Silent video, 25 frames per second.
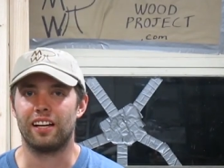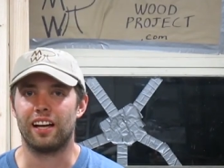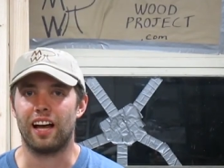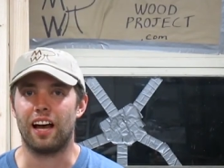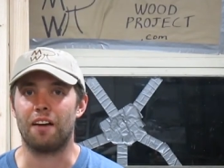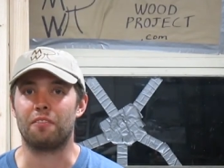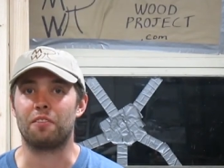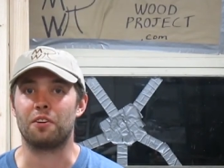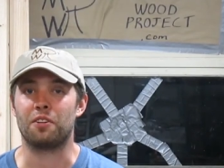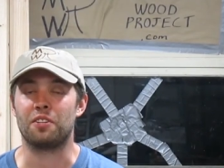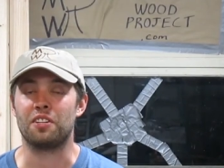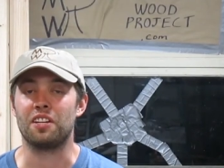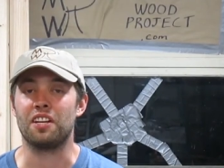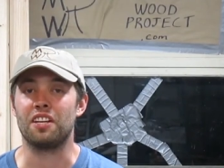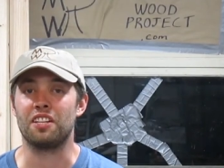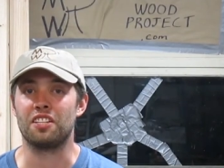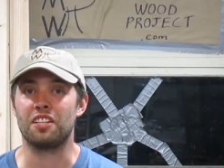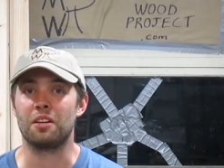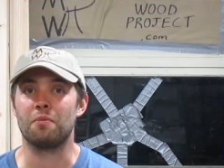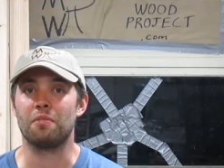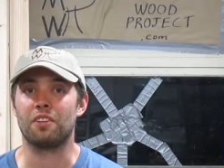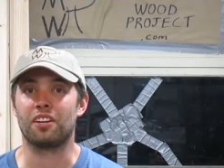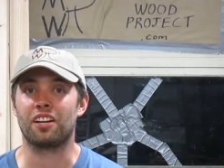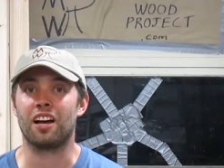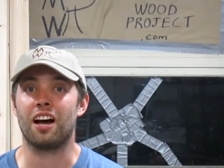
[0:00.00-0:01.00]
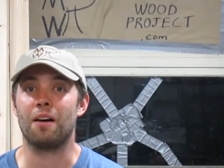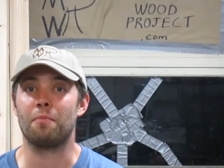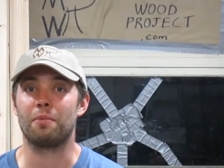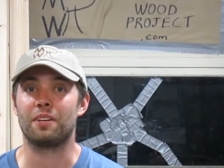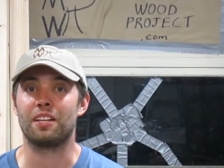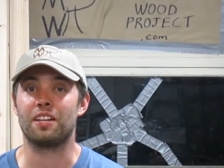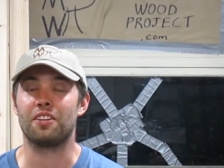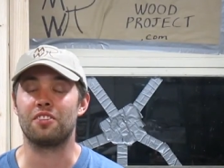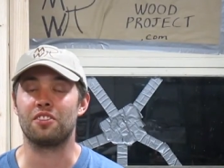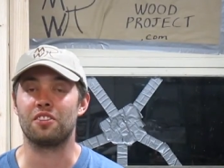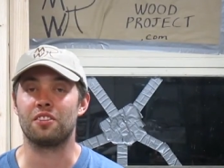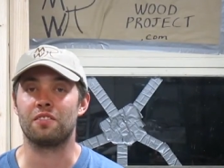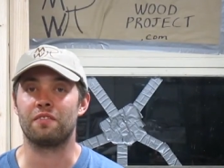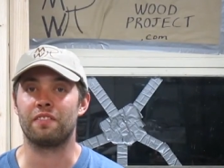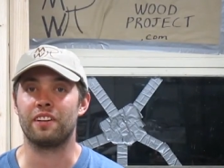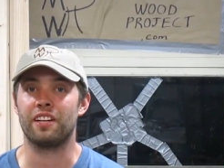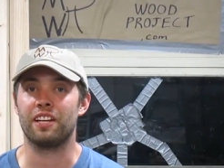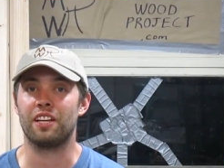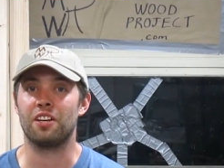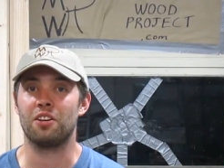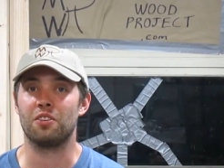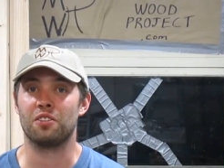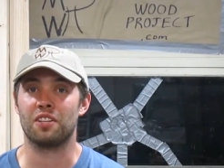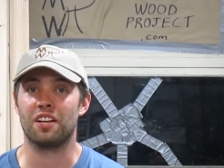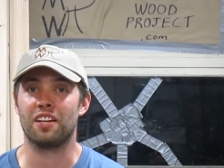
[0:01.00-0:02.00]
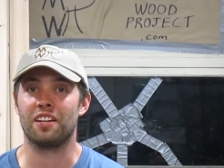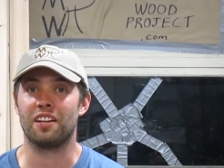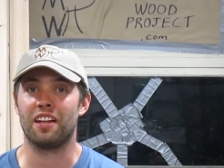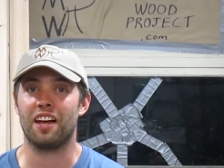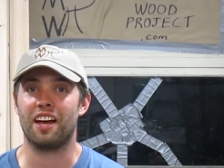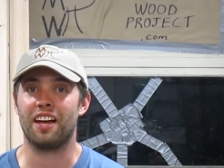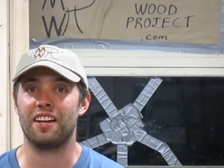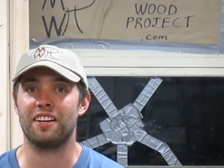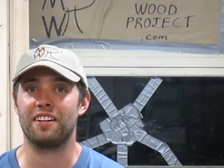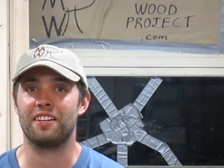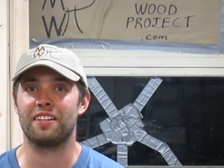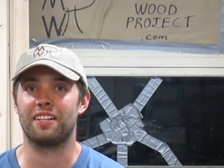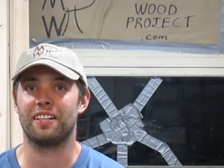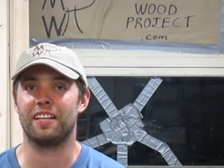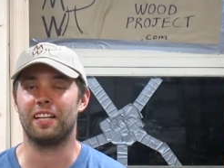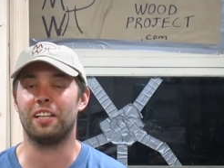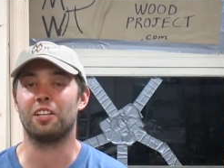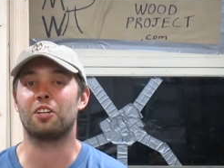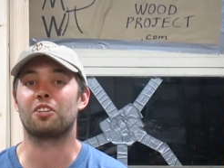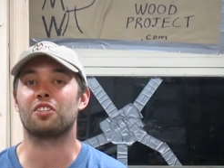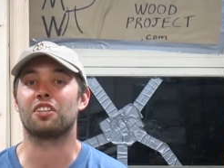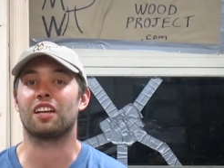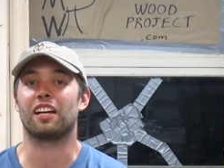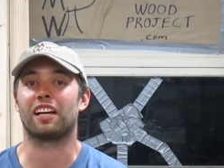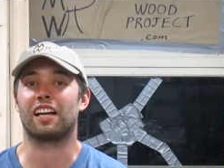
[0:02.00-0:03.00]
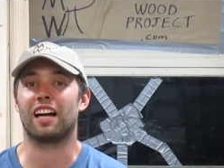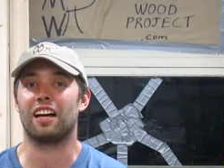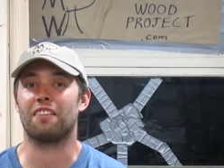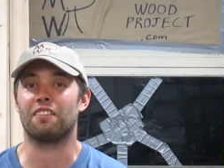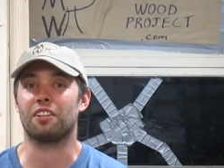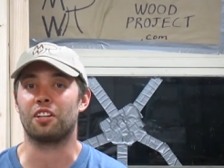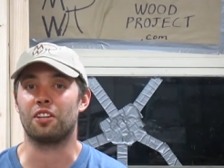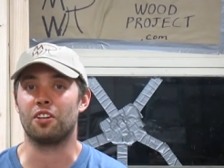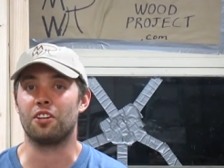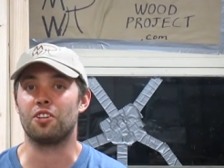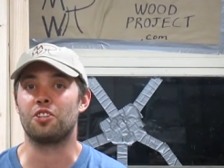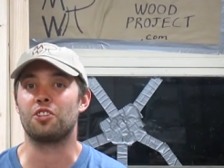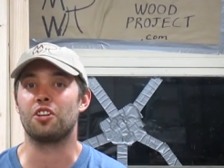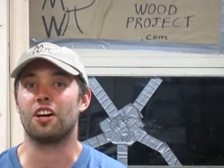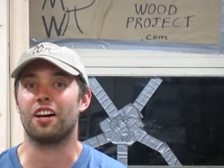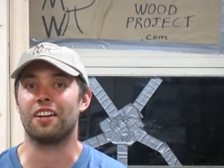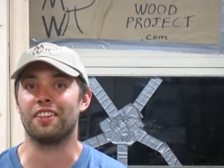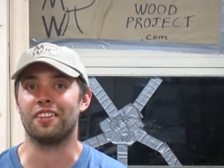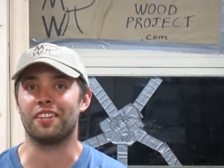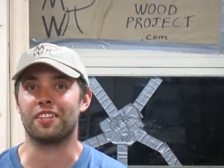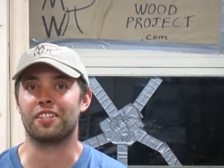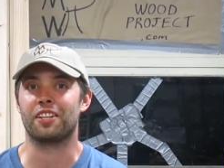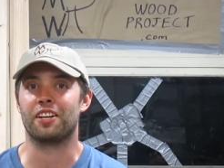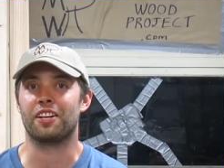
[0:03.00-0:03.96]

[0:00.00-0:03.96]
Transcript: After seeing some of the competition's videos online, it looks like I have a good shot in this